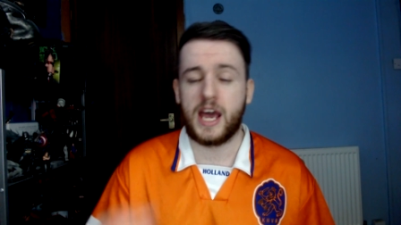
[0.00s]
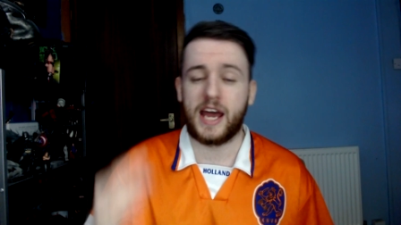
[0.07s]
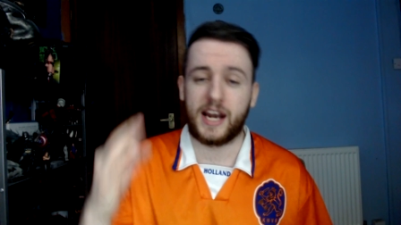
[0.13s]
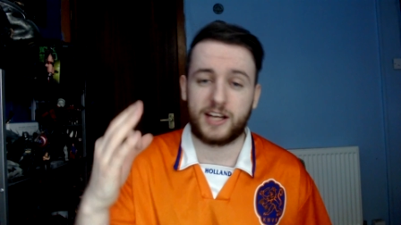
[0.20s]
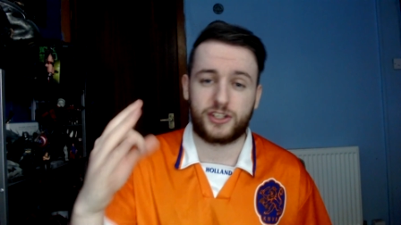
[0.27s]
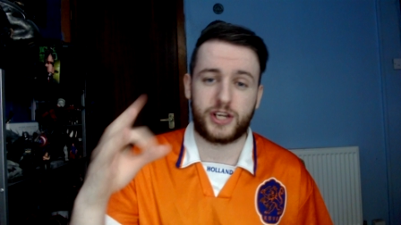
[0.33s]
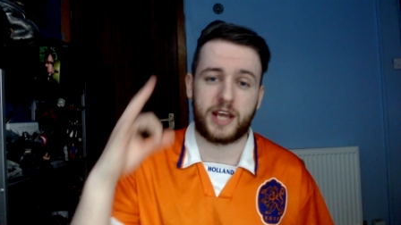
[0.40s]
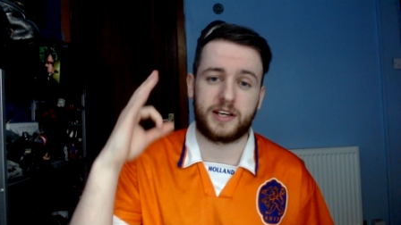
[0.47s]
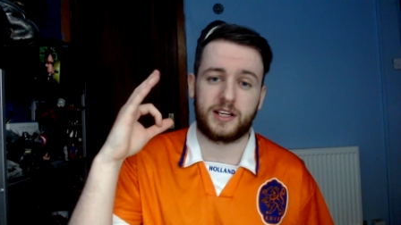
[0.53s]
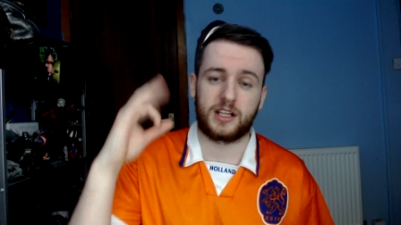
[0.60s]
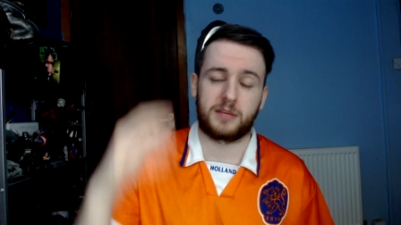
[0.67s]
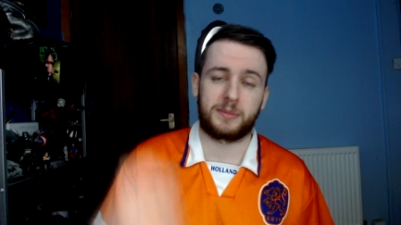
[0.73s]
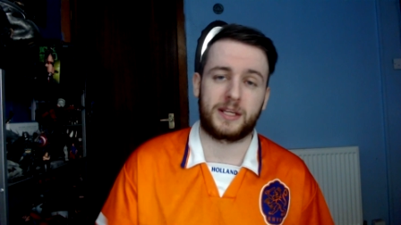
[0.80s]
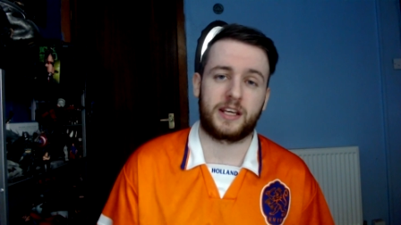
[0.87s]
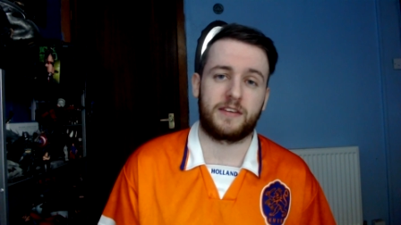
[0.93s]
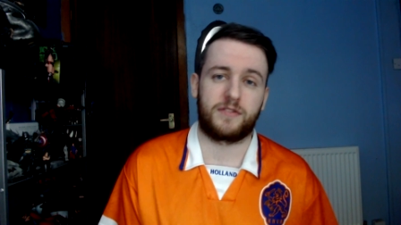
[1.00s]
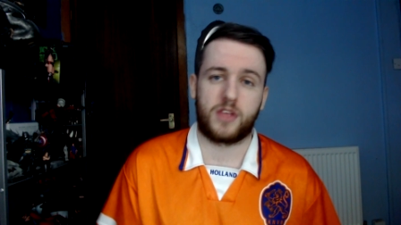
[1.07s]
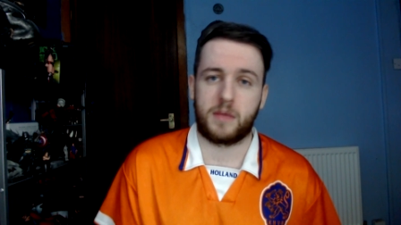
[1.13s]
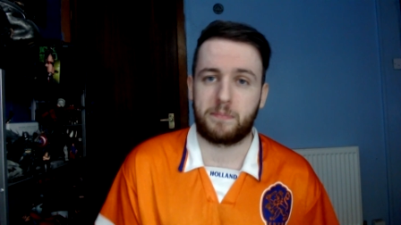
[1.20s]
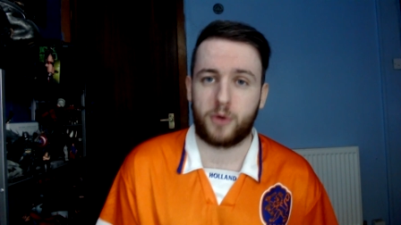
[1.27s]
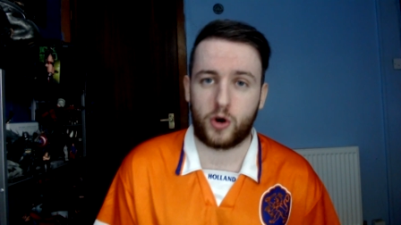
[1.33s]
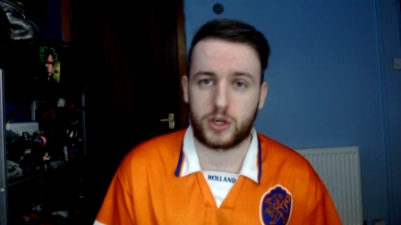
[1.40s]
and I genuinely believe
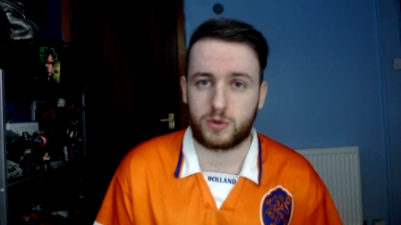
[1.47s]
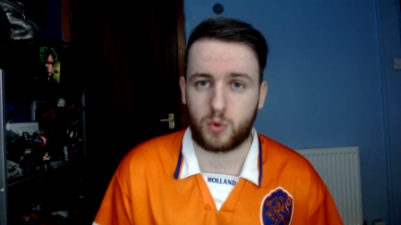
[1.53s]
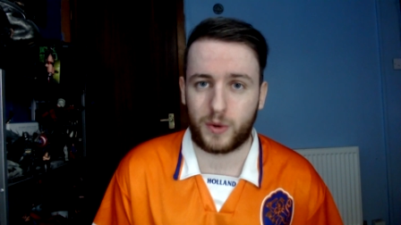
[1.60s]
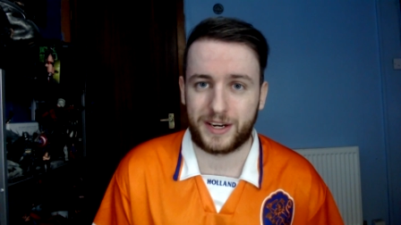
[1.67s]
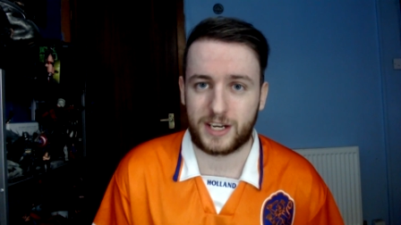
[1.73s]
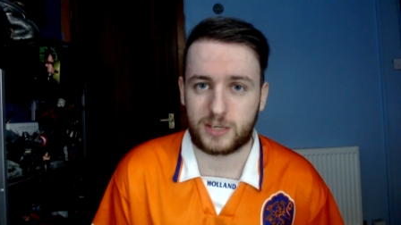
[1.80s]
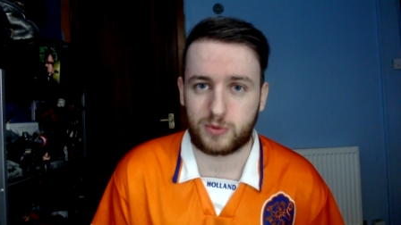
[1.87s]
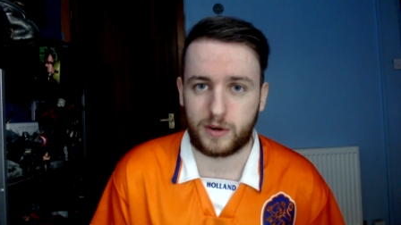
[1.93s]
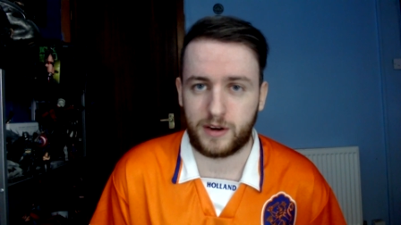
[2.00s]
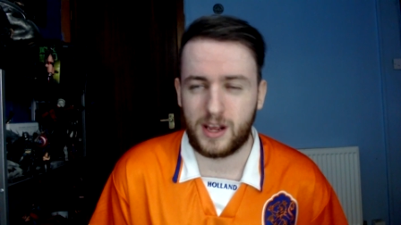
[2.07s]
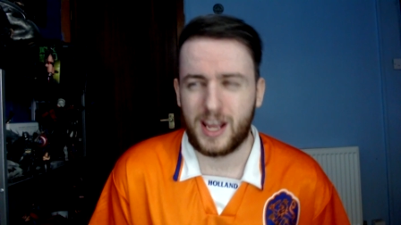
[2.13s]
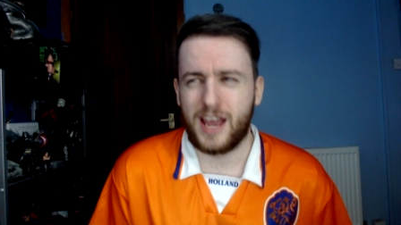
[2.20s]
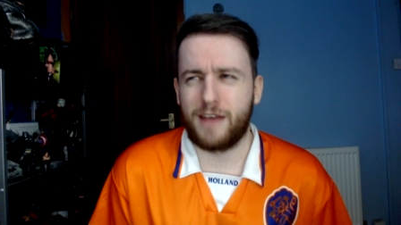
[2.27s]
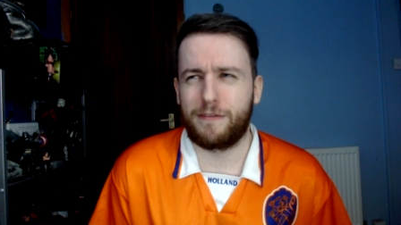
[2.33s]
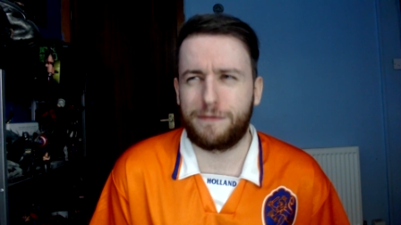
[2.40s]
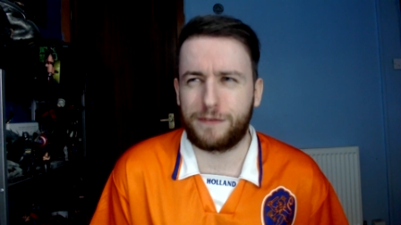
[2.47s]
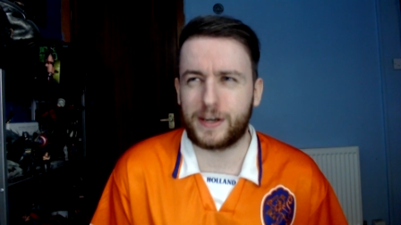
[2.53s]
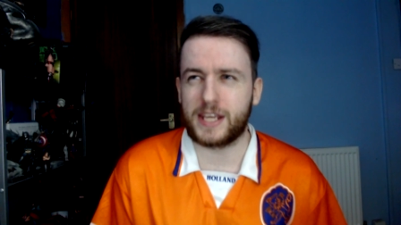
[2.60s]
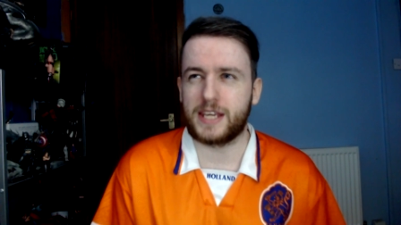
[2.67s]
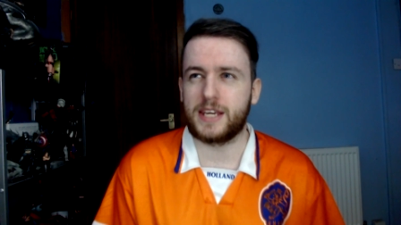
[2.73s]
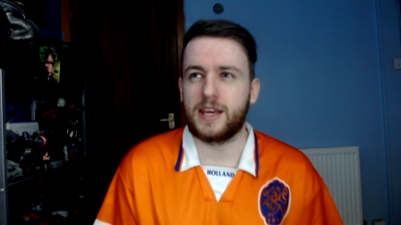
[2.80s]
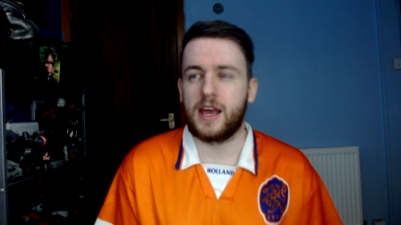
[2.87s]
the boys will win this one
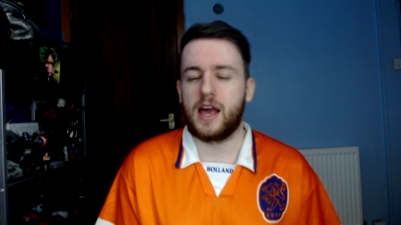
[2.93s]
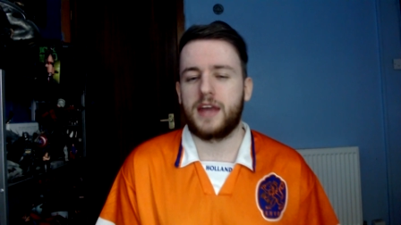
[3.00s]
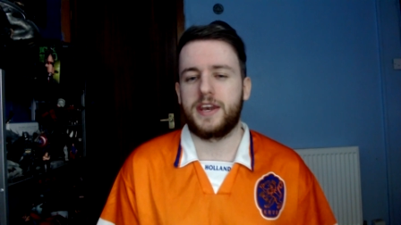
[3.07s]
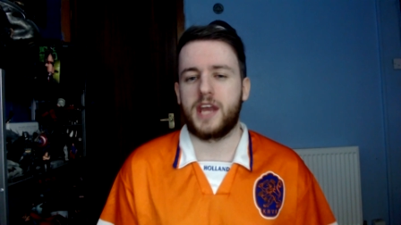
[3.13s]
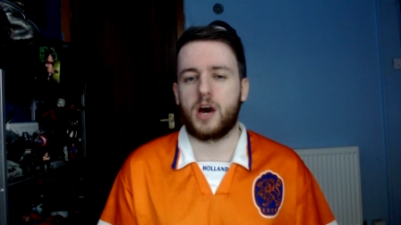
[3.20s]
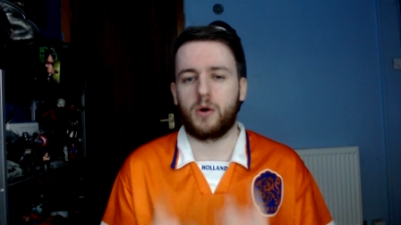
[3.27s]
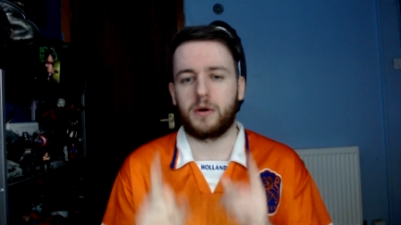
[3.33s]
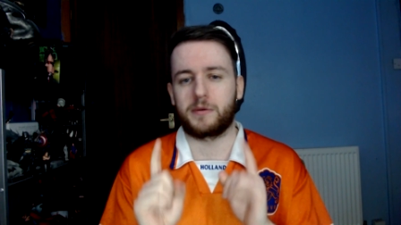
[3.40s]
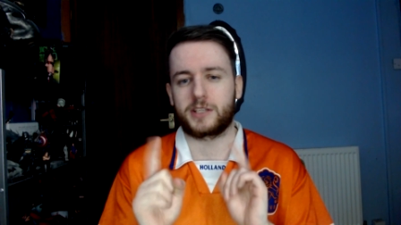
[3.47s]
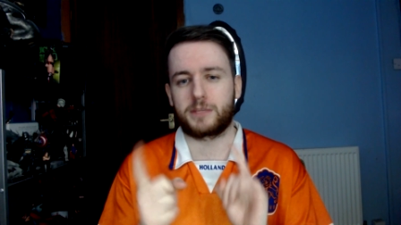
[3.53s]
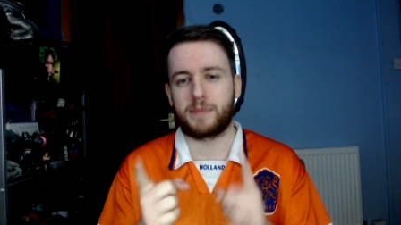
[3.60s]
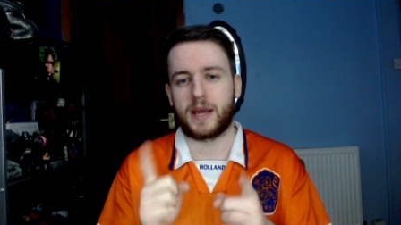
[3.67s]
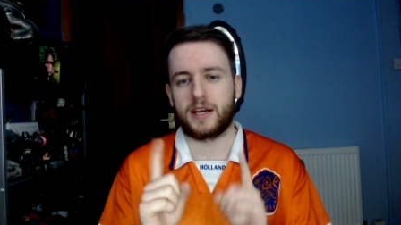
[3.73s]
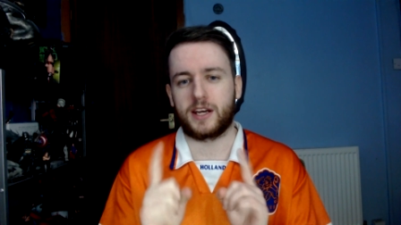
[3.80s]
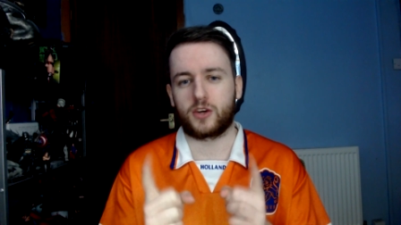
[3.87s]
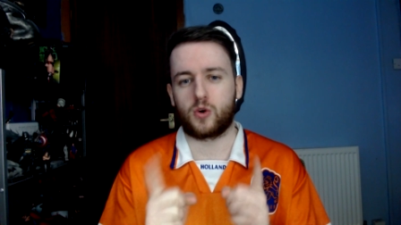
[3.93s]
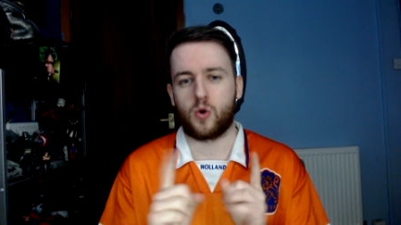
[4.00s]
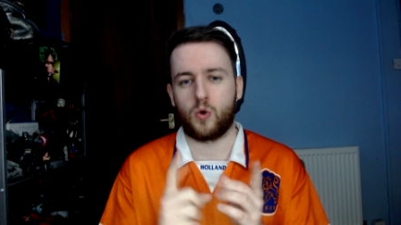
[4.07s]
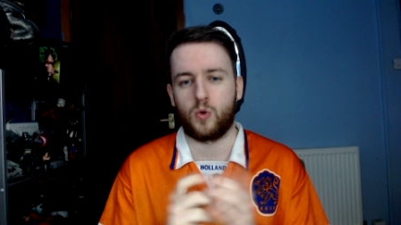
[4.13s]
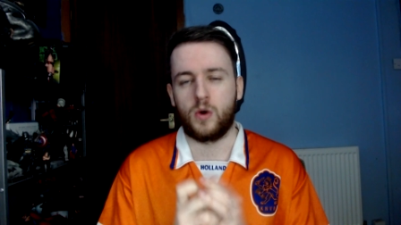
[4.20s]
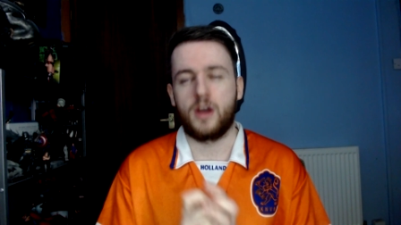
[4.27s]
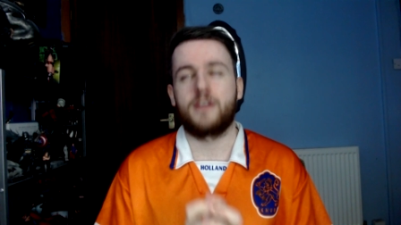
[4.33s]
three nil, and I'm expecting a
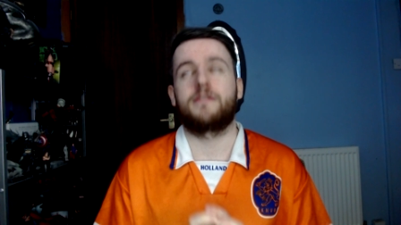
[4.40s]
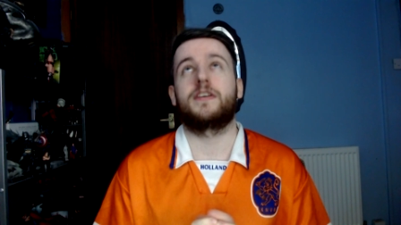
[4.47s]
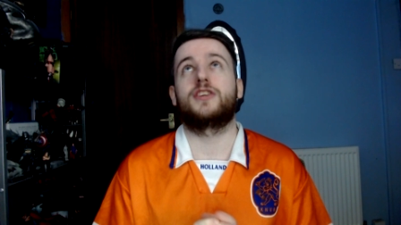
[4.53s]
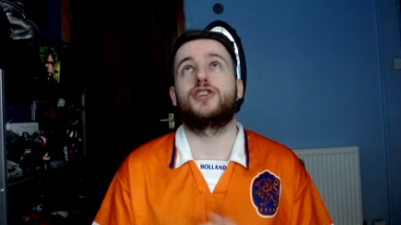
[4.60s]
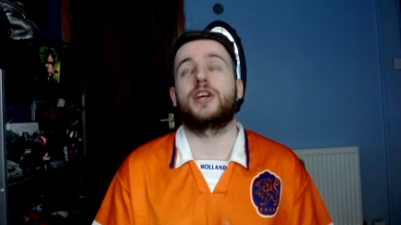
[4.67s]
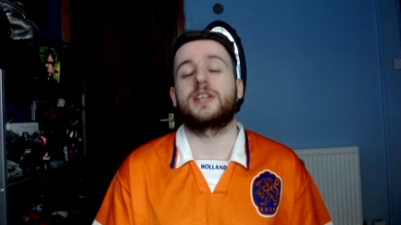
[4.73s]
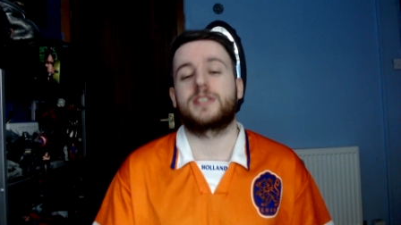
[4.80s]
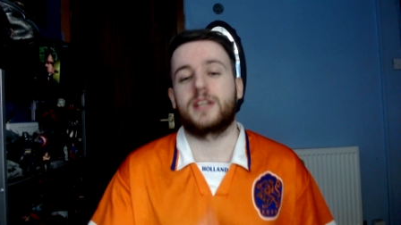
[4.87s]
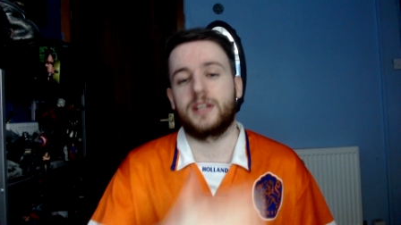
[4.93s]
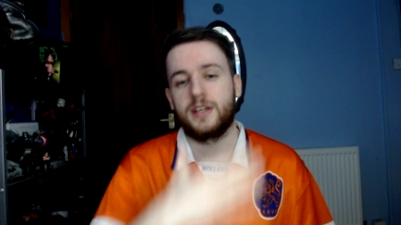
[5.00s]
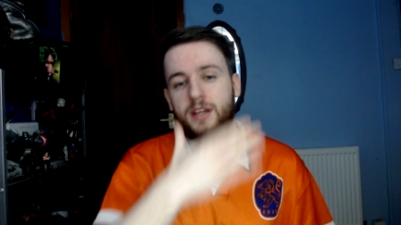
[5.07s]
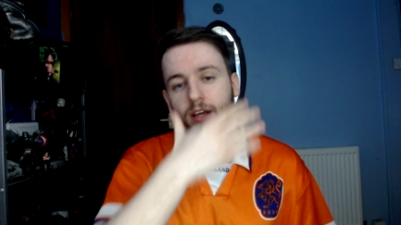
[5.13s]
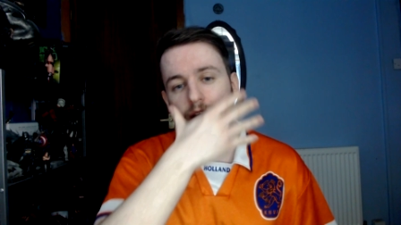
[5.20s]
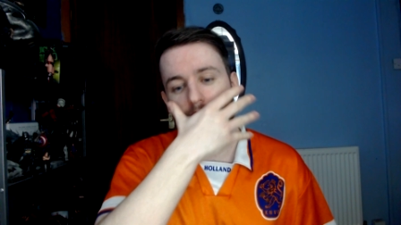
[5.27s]
goal for Jason